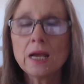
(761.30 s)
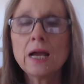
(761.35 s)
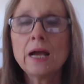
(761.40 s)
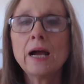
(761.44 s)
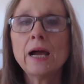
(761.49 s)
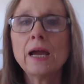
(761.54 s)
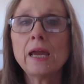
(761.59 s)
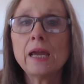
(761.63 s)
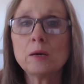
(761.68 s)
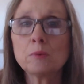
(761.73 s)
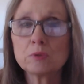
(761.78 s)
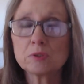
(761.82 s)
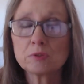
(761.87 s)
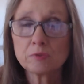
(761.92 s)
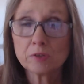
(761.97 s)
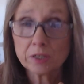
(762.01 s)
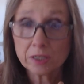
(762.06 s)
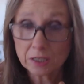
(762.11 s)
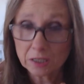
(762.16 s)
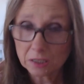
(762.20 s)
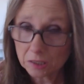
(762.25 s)
It was very
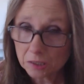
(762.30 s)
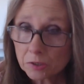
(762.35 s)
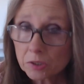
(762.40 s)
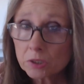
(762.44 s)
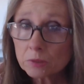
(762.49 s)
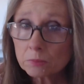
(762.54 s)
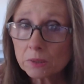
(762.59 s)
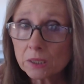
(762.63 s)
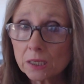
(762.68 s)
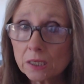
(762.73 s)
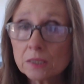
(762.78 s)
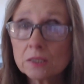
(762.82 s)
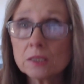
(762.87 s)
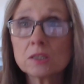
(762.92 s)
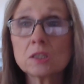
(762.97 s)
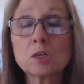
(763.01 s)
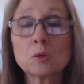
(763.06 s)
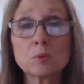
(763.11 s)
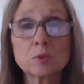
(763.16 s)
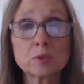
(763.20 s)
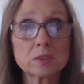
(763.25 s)
clear to me that there
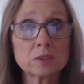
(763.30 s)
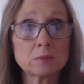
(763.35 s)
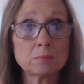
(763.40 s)
were some